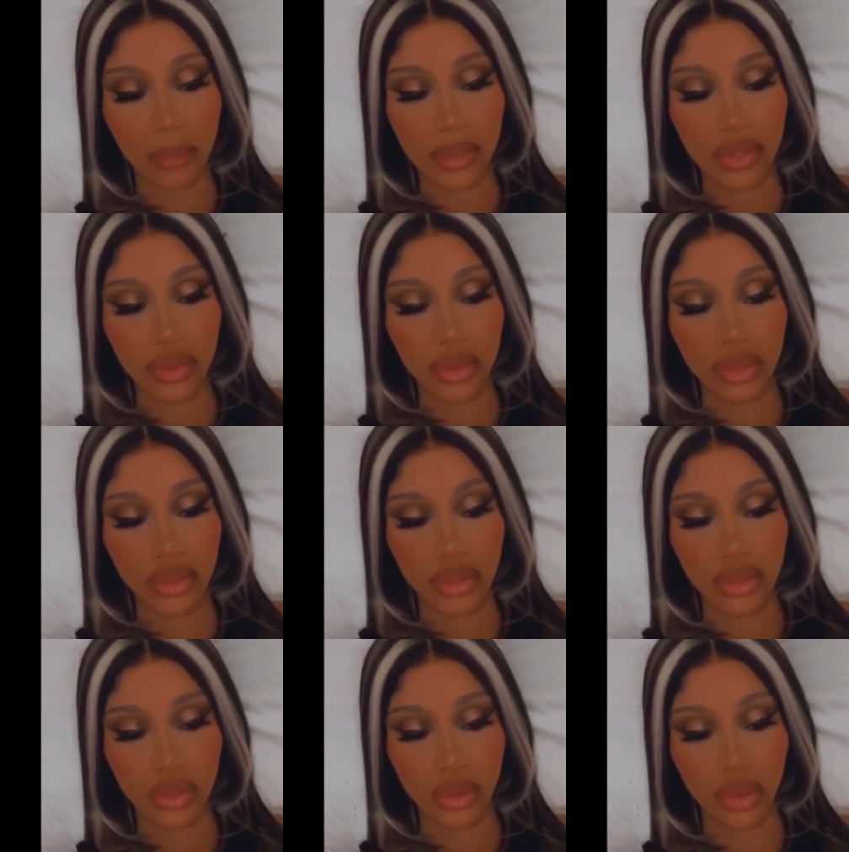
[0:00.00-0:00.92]

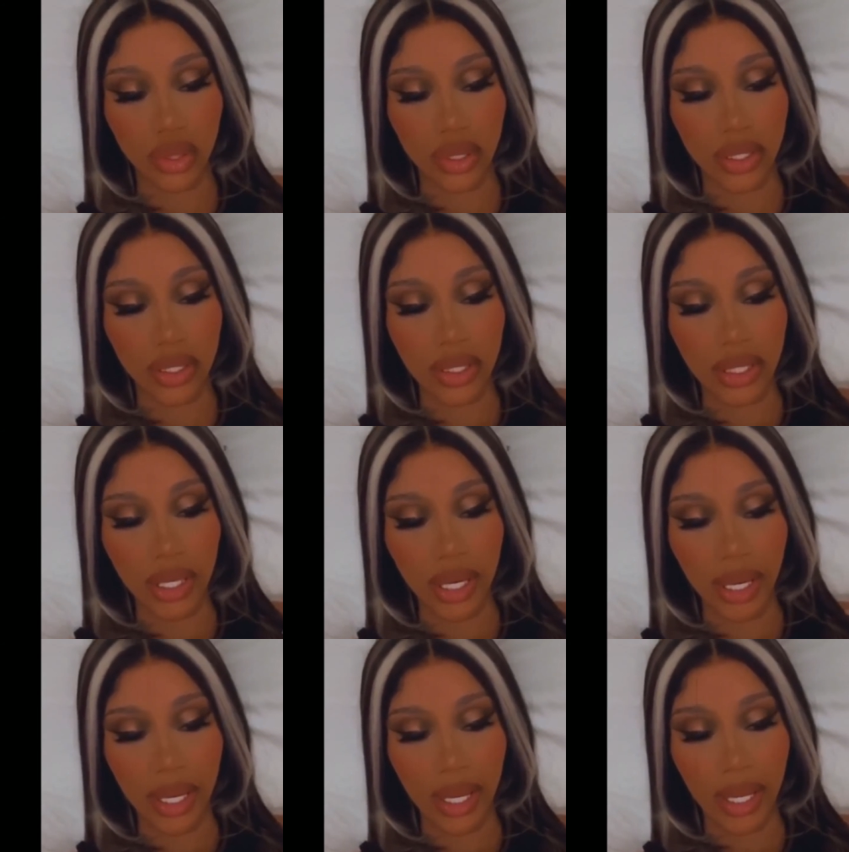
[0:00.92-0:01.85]
uh, I'm about to go to the
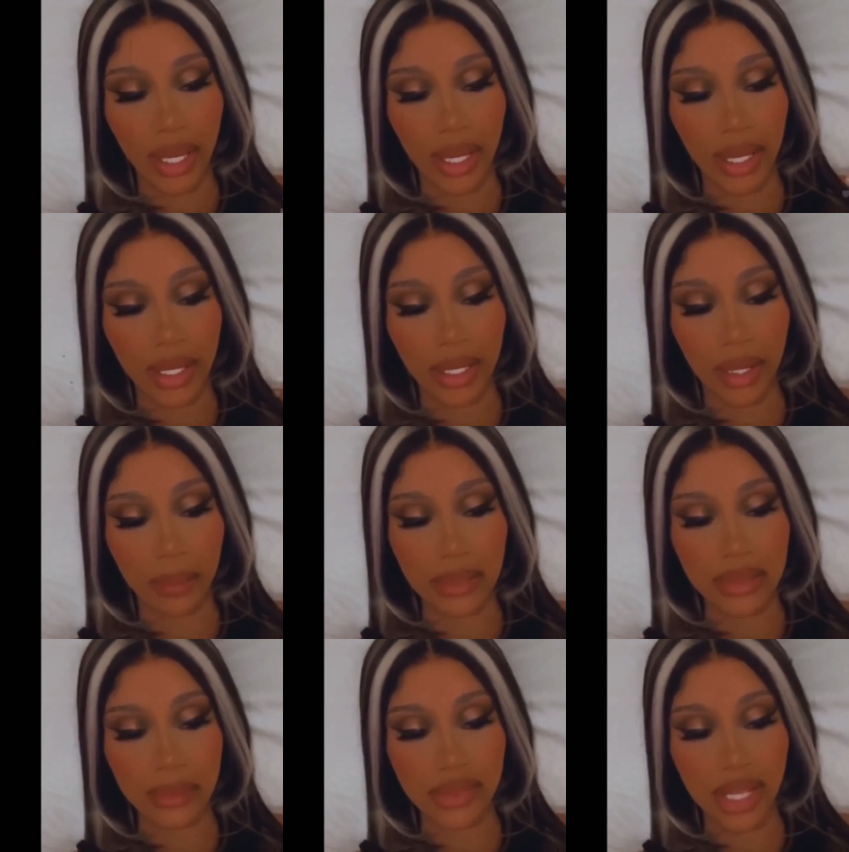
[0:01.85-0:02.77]
store
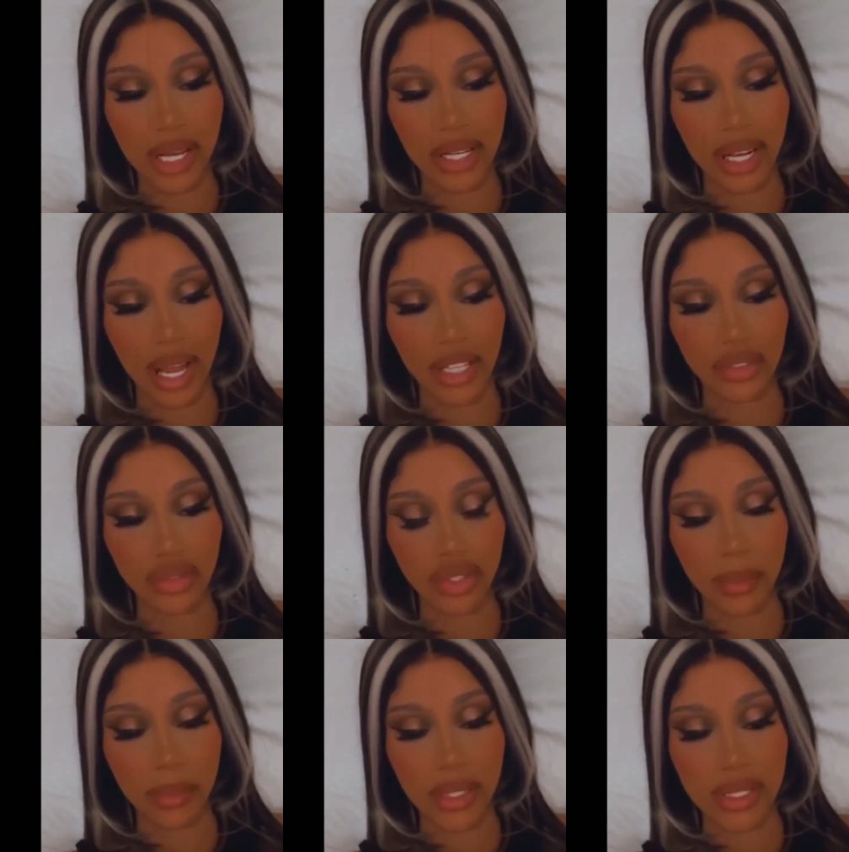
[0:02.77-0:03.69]
and get me
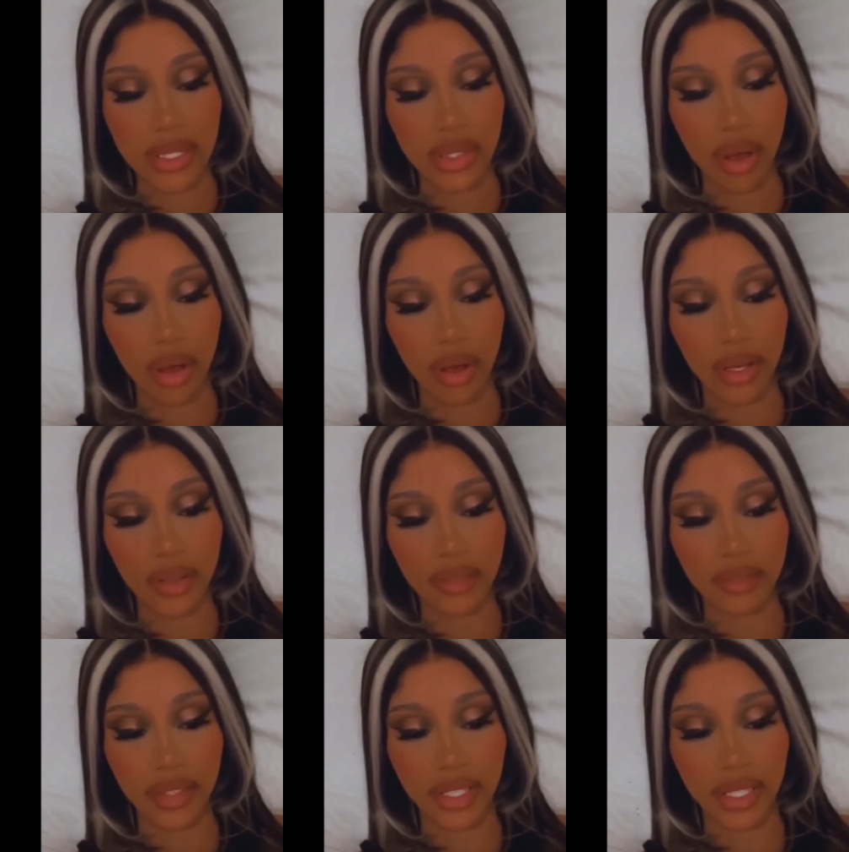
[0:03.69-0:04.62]
some chocolate ice
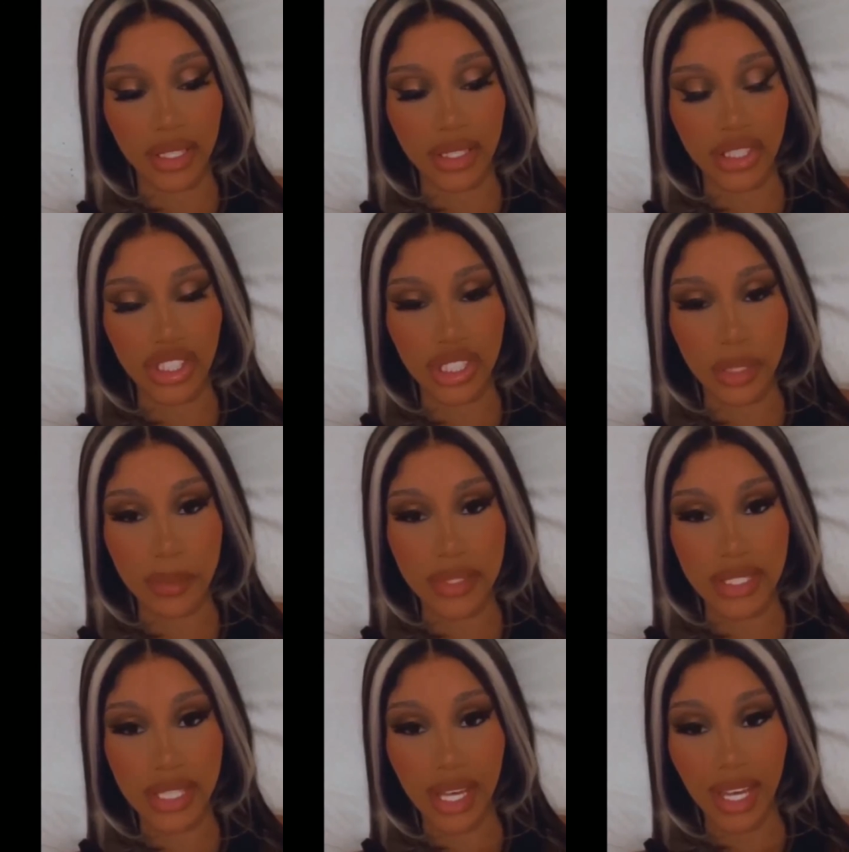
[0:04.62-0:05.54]
cream and salt
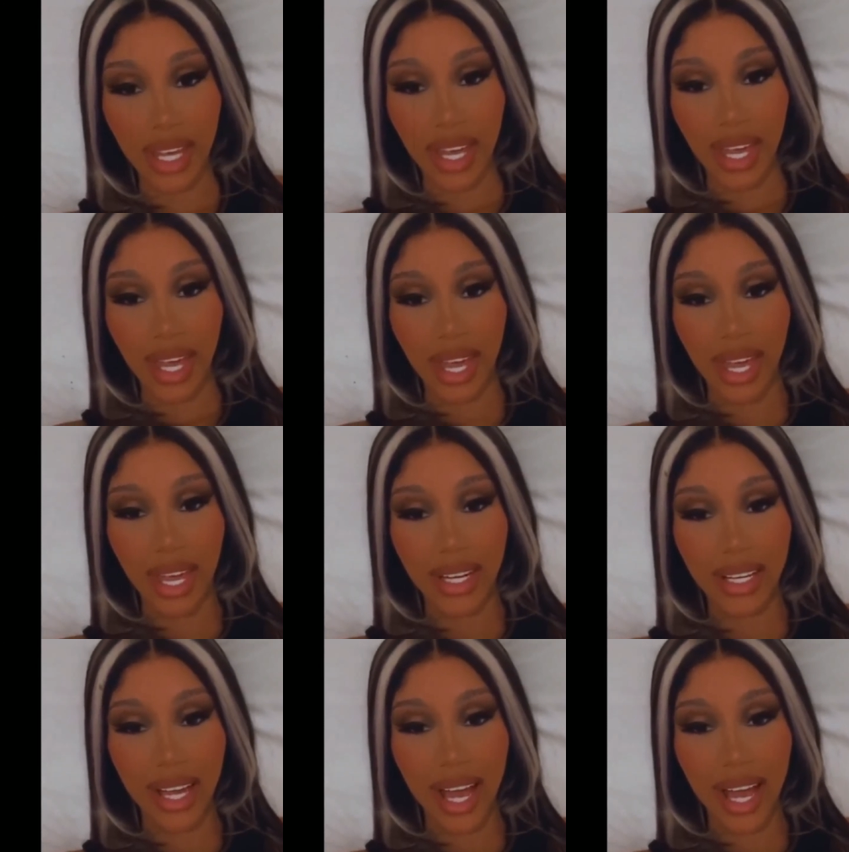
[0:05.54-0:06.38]
and vinegar chips.